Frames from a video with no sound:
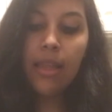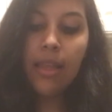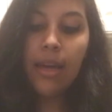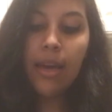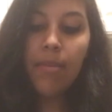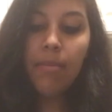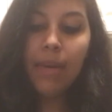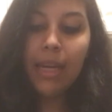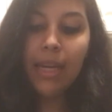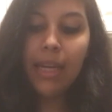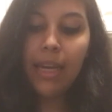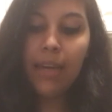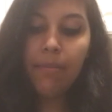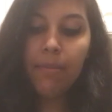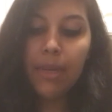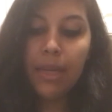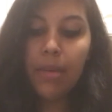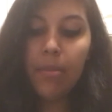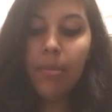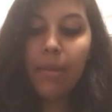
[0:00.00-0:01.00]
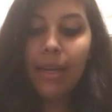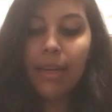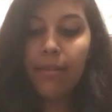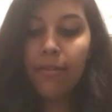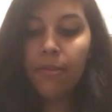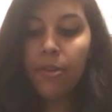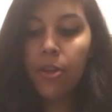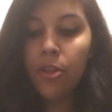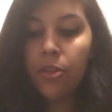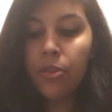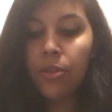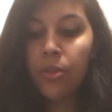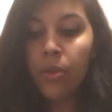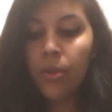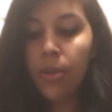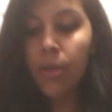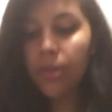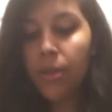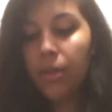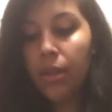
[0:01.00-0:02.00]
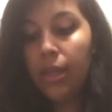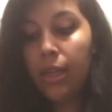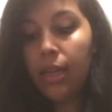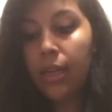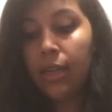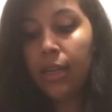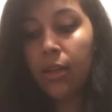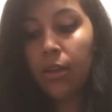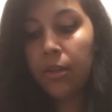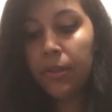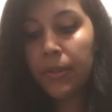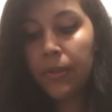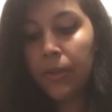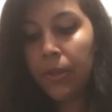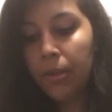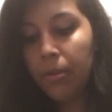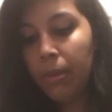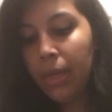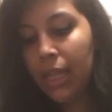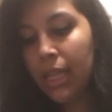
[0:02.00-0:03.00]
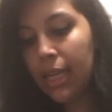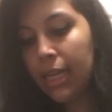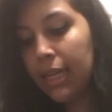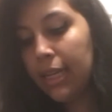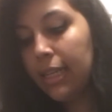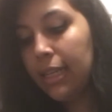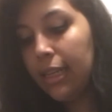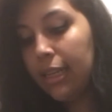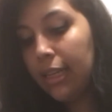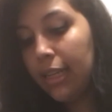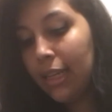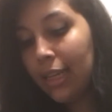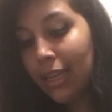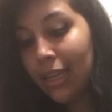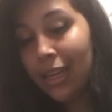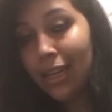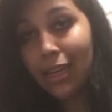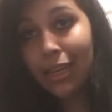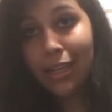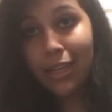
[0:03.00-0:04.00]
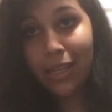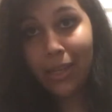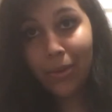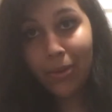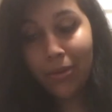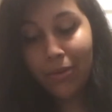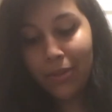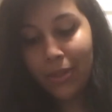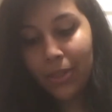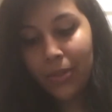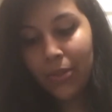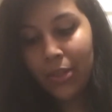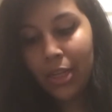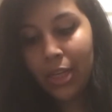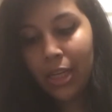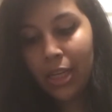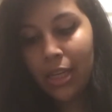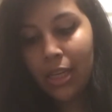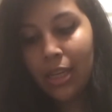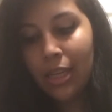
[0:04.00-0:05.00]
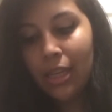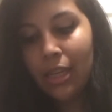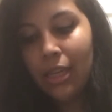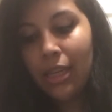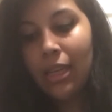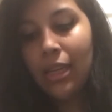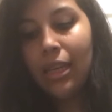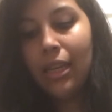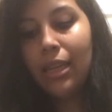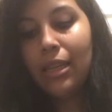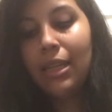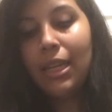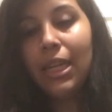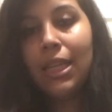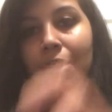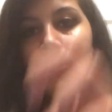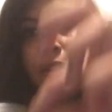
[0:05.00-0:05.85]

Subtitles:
that might have been my fault. It also could be that I need a new infuser. It kind